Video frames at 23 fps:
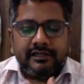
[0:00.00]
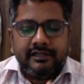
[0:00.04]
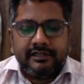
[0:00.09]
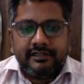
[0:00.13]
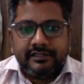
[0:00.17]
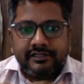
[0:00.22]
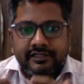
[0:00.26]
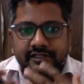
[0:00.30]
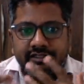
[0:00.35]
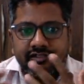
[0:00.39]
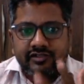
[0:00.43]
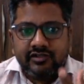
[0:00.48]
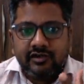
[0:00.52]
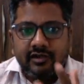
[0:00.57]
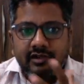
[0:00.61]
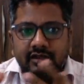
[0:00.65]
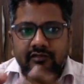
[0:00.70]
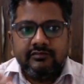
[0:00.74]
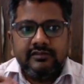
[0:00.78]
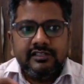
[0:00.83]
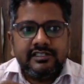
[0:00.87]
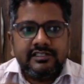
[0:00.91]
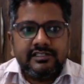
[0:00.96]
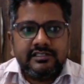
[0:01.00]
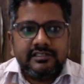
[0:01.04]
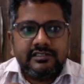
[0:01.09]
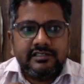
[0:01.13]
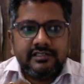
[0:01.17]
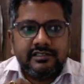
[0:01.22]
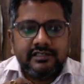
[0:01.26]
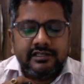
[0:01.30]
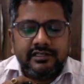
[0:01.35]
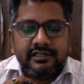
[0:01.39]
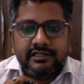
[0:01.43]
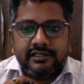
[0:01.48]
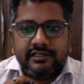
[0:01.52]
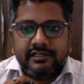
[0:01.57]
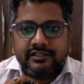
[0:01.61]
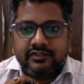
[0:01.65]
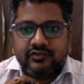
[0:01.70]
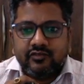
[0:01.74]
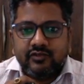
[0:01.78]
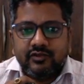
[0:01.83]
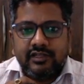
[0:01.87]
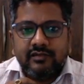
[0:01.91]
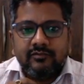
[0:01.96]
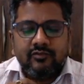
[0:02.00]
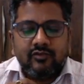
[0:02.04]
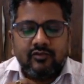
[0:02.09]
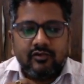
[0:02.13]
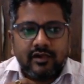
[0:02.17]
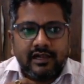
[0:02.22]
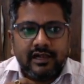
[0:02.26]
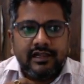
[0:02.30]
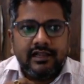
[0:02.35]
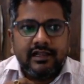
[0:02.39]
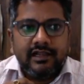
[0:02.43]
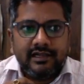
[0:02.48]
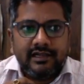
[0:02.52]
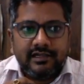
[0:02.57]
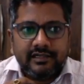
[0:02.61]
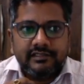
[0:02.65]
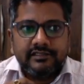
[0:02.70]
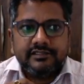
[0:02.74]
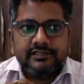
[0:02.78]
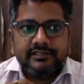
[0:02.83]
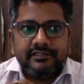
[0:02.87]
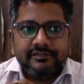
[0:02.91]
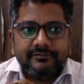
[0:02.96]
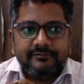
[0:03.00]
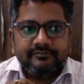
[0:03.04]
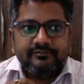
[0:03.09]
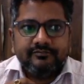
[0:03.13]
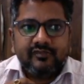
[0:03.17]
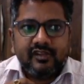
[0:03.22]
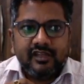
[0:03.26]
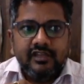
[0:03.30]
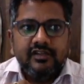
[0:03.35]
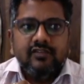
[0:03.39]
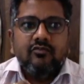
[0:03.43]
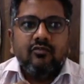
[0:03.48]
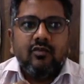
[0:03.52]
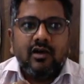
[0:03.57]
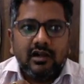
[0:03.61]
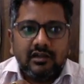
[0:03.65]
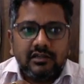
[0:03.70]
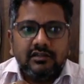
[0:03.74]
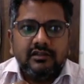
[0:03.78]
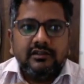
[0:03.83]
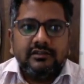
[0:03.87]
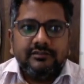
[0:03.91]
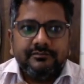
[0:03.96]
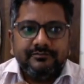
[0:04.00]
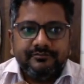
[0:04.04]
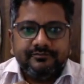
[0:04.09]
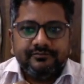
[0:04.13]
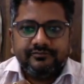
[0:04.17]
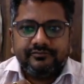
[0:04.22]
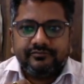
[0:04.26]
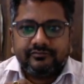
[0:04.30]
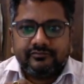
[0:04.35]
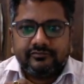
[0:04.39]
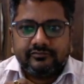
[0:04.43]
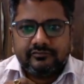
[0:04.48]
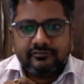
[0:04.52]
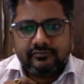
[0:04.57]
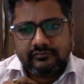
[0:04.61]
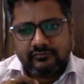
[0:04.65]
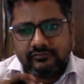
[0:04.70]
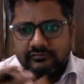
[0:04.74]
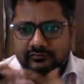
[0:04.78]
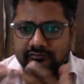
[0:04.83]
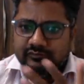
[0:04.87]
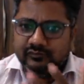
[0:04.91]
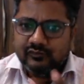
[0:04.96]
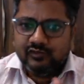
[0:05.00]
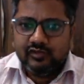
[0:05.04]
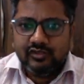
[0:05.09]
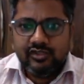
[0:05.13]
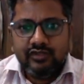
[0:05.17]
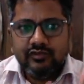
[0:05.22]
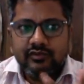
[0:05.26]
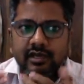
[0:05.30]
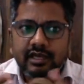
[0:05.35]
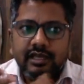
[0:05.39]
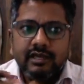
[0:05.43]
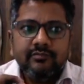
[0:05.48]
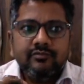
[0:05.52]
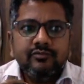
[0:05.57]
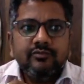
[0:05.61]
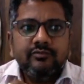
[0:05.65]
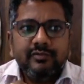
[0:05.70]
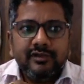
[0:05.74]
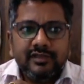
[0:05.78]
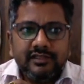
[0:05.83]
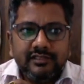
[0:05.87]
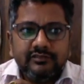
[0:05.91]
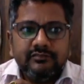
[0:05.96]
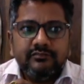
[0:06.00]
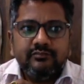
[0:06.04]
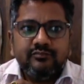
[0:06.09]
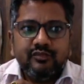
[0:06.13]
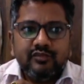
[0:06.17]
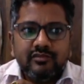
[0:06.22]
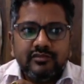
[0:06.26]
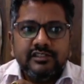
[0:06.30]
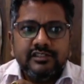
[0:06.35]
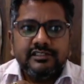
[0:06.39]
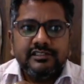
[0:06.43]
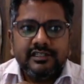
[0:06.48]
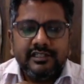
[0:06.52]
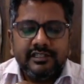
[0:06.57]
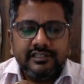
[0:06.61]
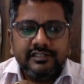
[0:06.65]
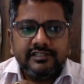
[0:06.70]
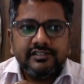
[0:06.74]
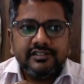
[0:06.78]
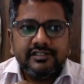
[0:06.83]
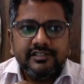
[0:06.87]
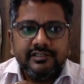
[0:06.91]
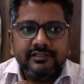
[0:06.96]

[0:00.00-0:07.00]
dissolve this sodium chloride lattice in water, you have to put this energy.